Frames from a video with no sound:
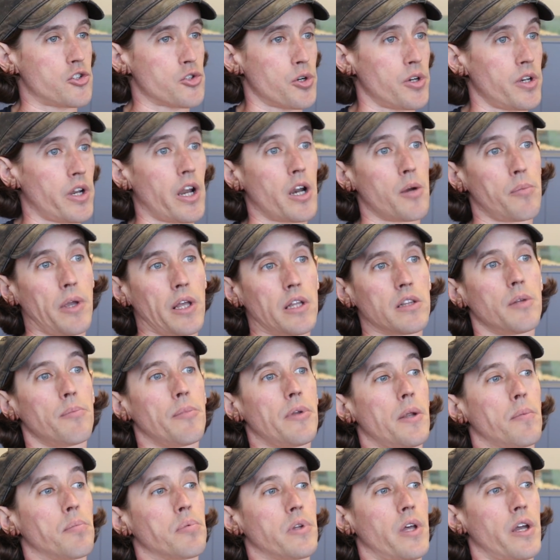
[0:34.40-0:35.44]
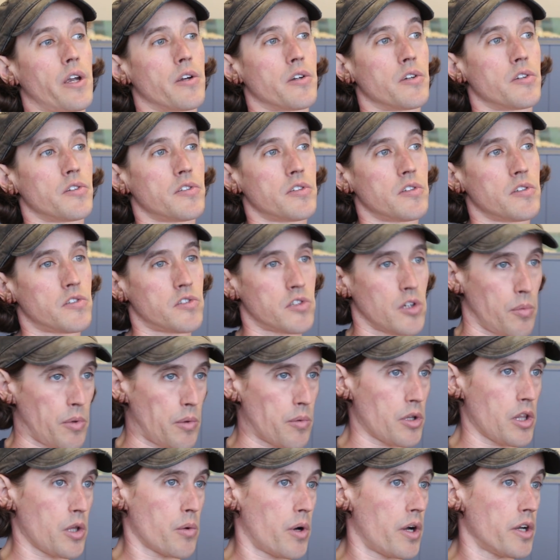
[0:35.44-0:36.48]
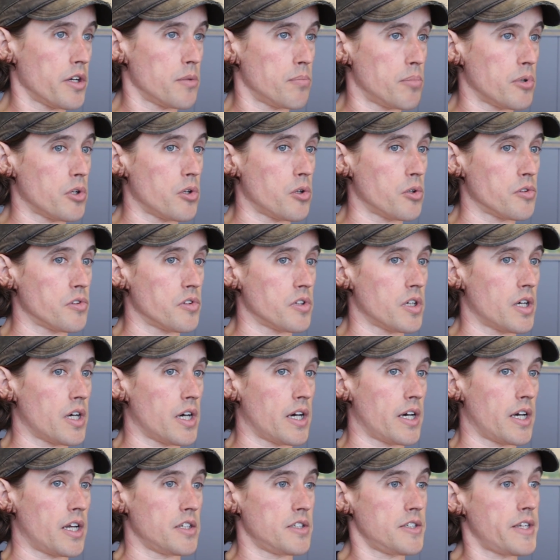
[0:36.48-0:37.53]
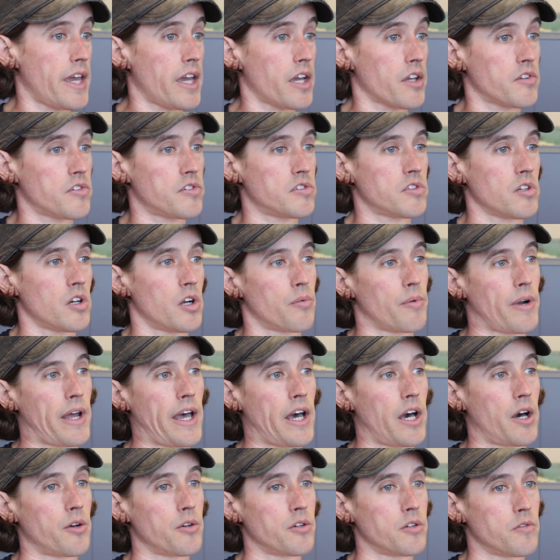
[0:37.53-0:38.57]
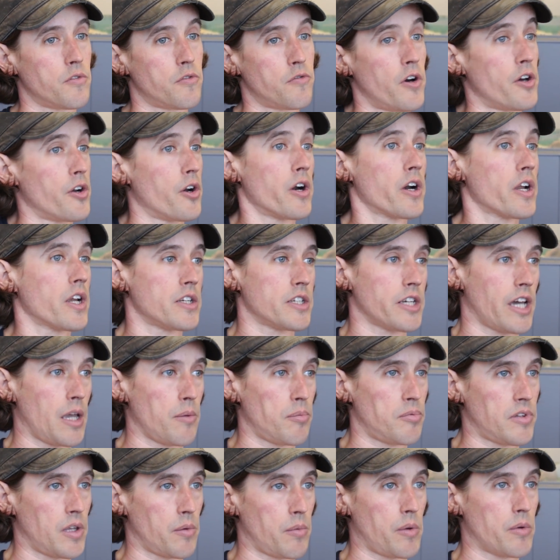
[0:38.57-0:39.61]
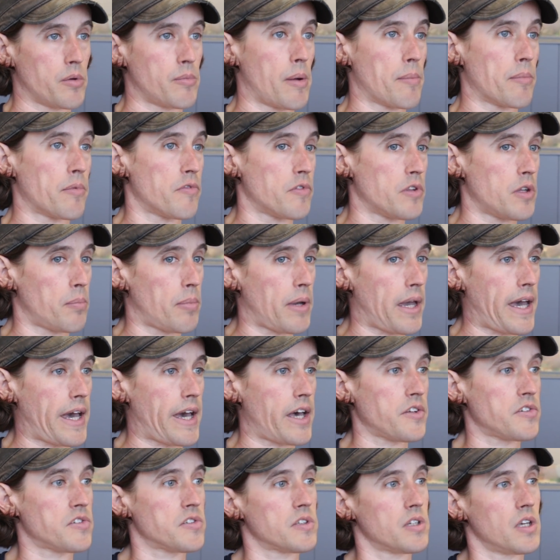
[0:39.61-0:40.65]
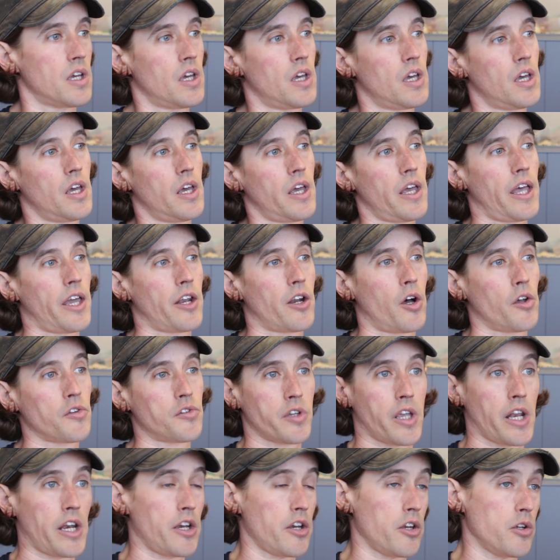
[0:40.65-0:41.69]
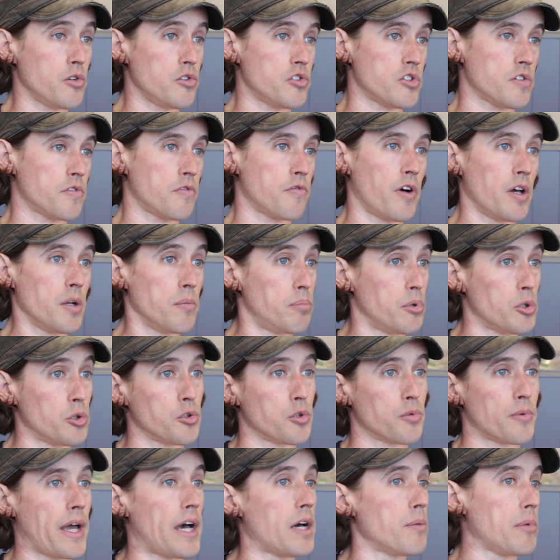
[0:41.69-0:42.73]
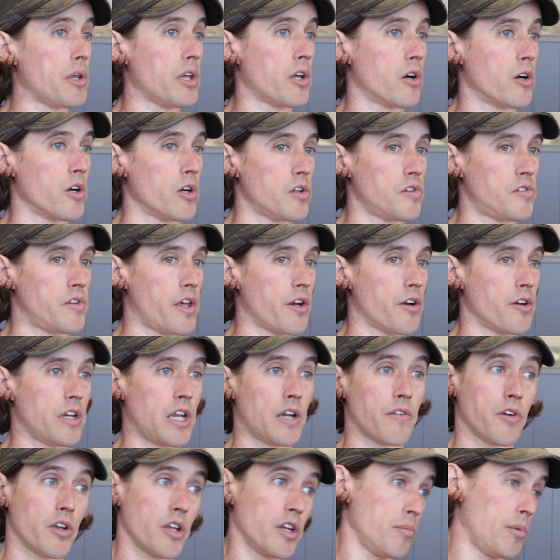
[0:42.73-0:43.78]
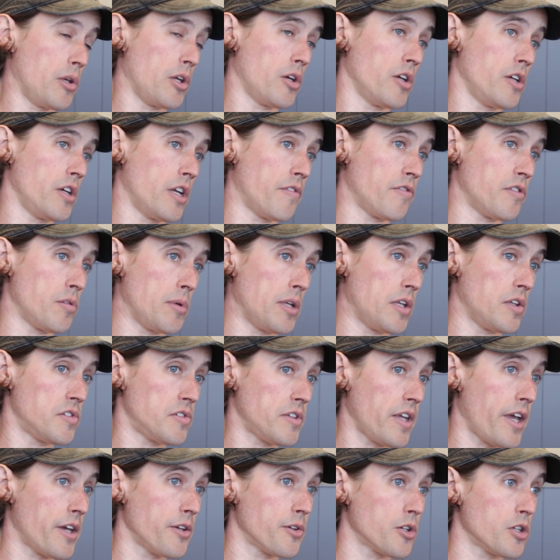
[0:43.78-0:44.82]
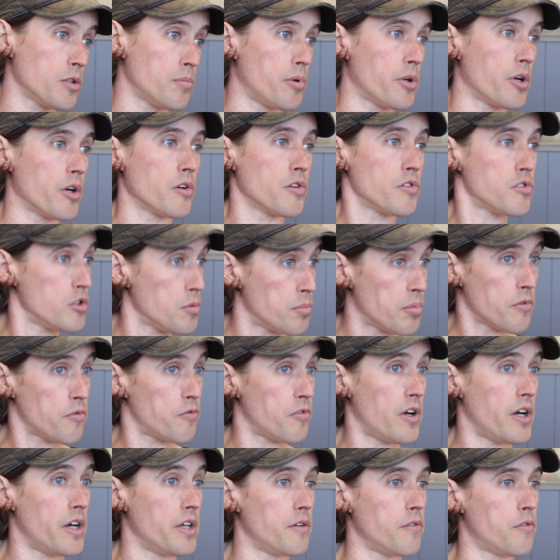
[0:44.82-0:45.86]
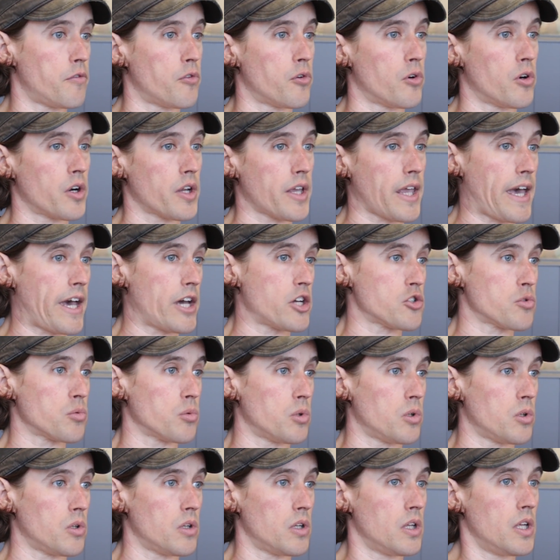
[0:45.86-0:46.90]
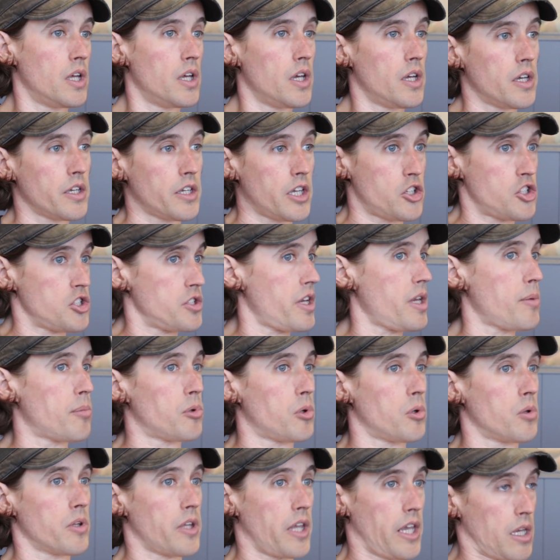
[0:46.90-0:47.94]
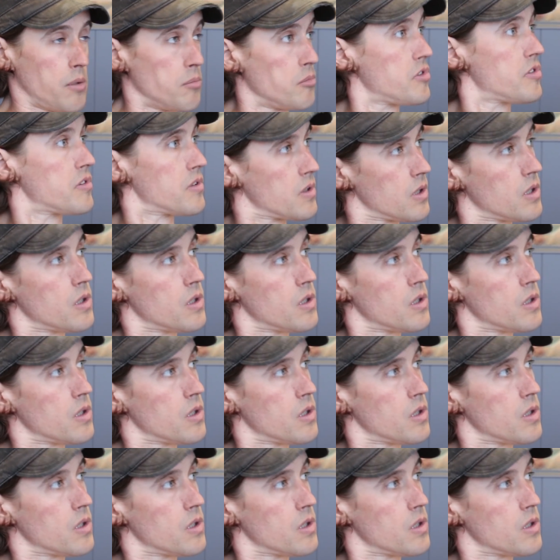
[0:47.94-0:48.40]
Jordan and I are big limited players, so we really wanted to build decks around fun archetypes that we remember from the past, and also getting to use just fun build-around-me cards that are never going to be good enough to be in Standard, but are super fun for casual kitchen table games.